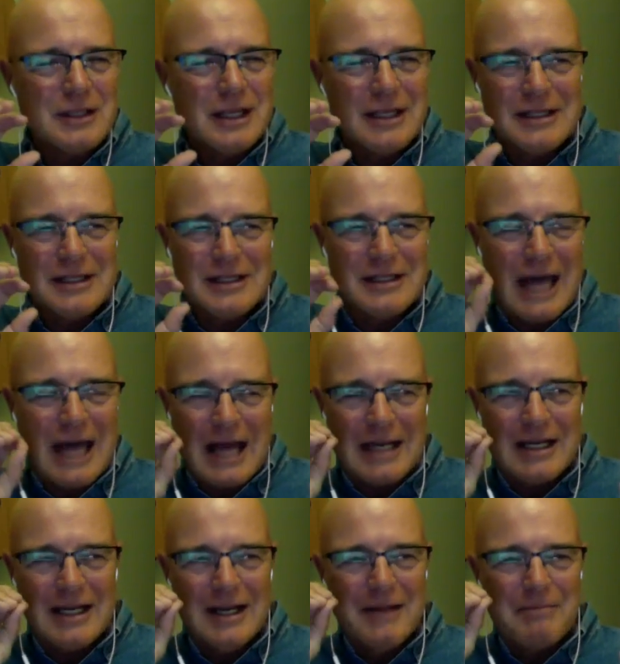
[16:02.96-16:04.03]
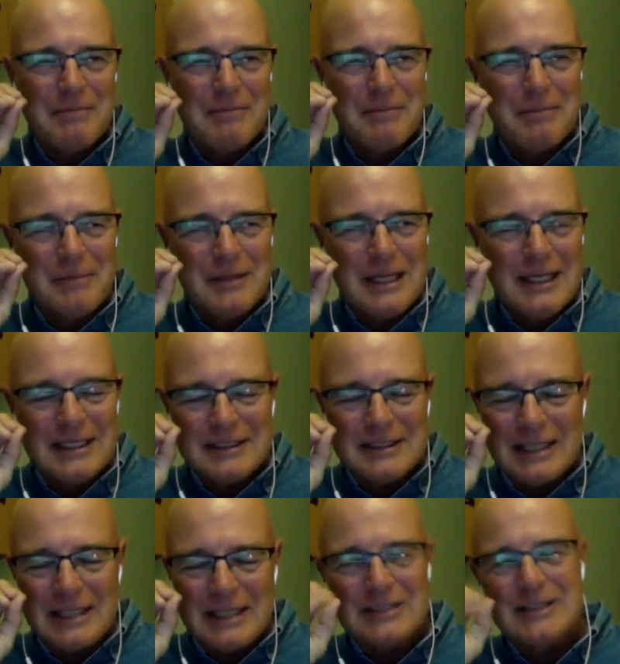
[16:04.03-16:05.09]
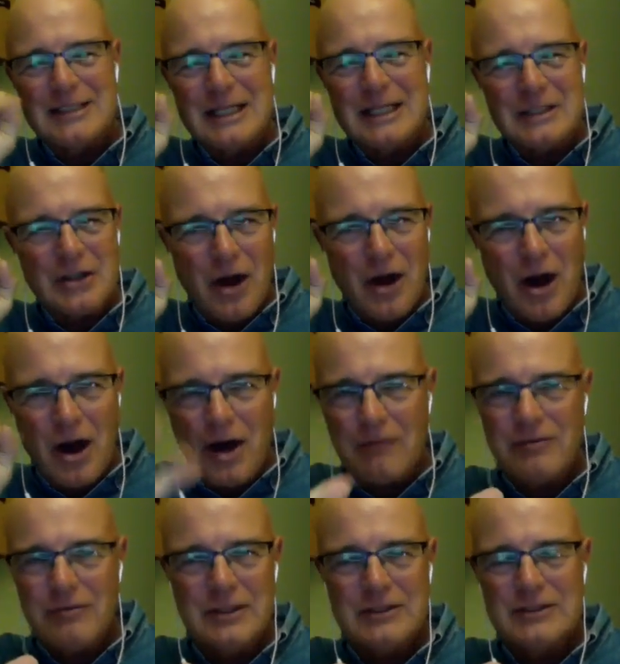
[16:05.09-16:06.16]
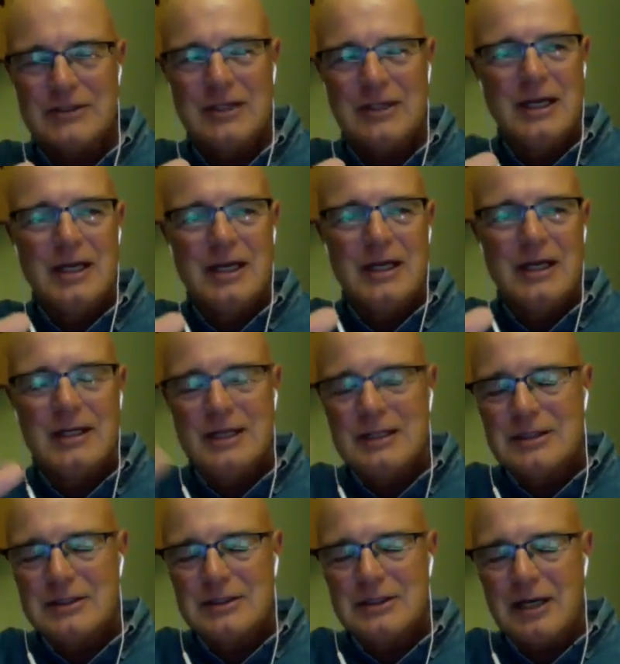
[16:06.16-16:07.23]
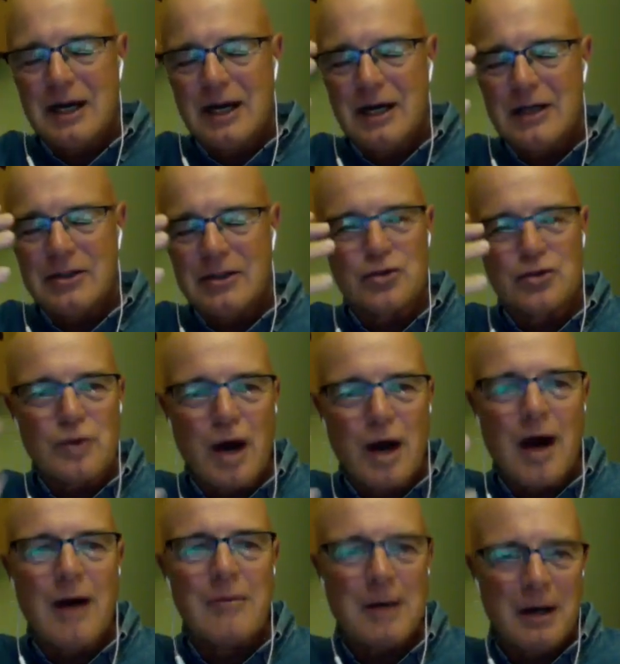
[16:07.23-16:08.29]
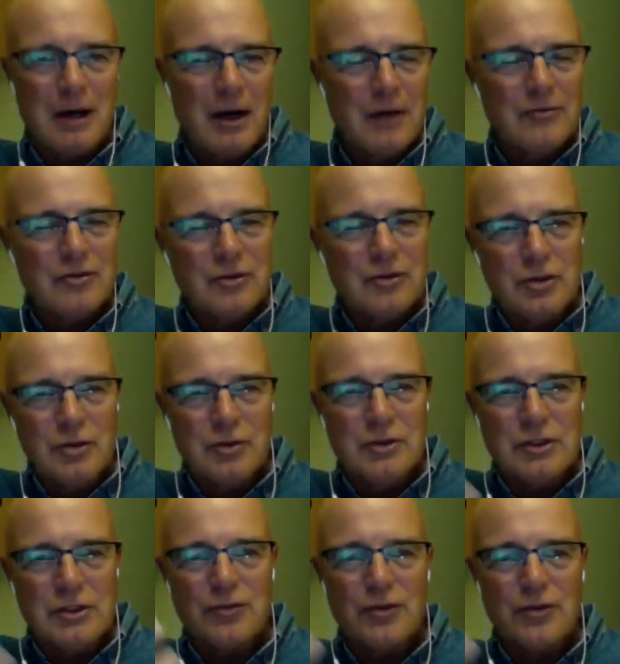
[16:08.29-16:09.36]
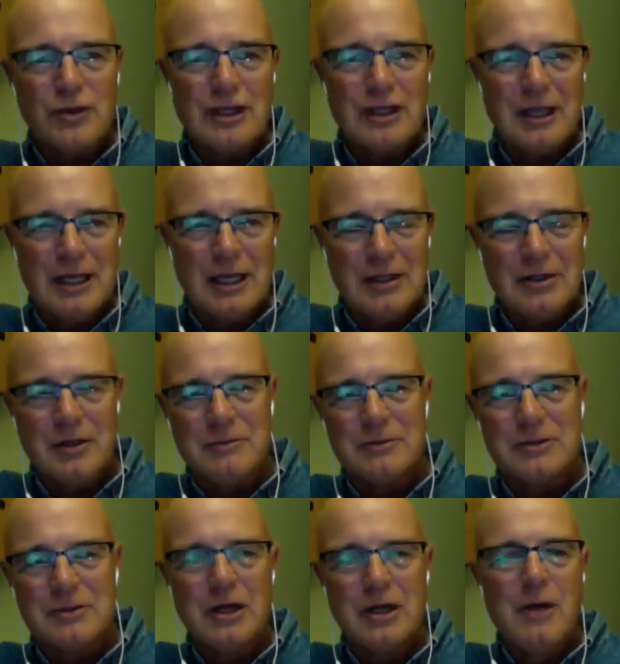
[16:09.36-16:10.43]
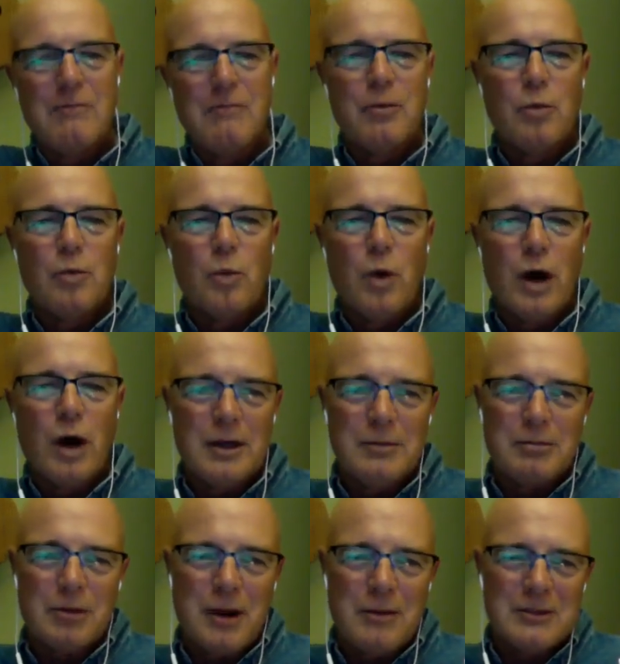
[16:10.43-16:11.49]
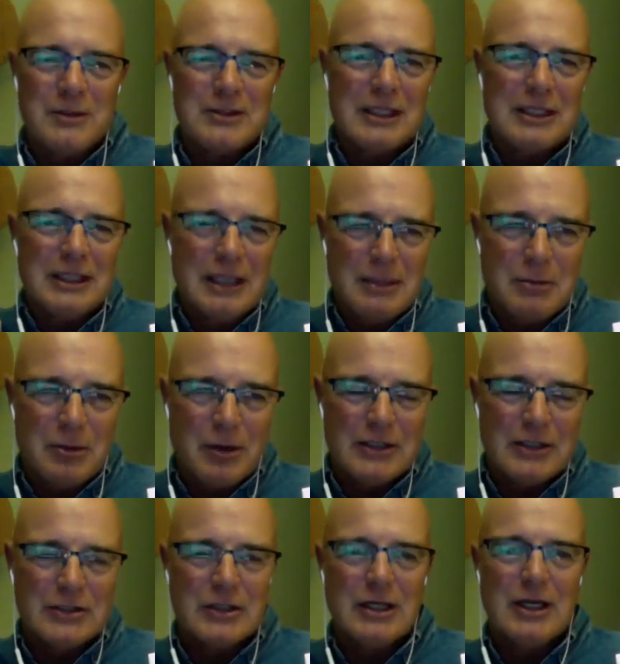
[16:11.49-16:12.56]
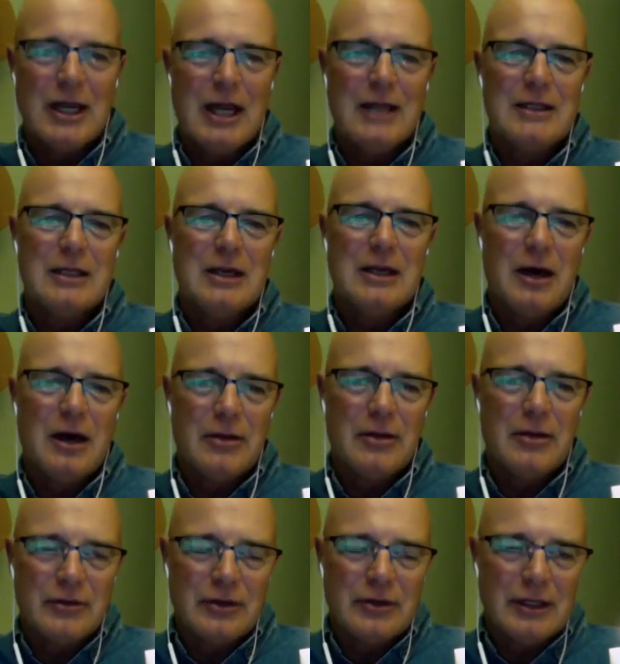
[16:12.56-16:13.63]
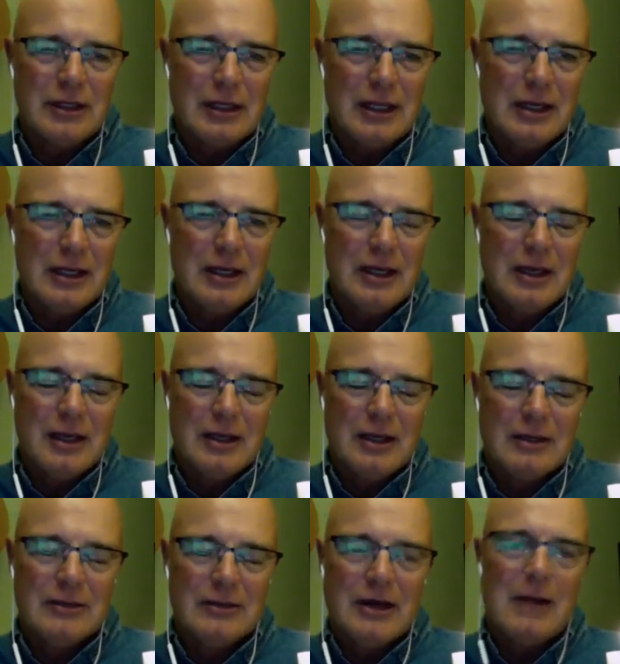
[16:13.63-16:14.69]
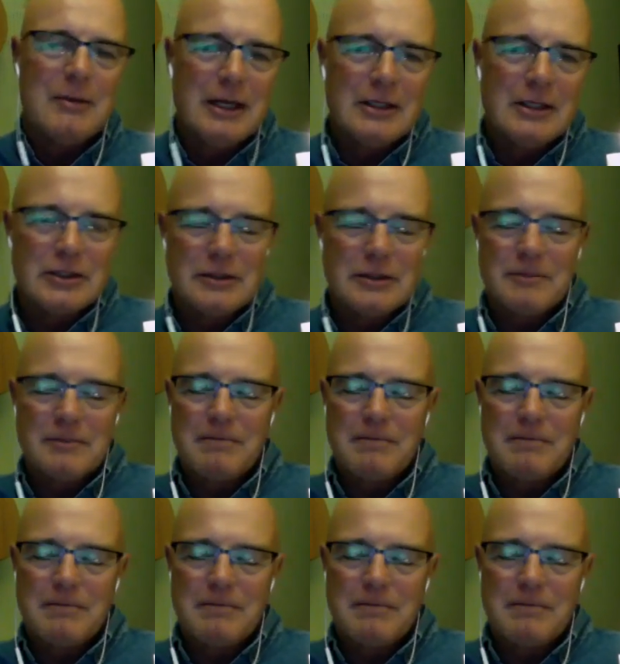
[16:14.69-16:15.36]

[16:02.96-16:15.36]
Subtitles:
that in a sense sets off this drama of two different kingdoms, one promising liberation and the other dealing domination.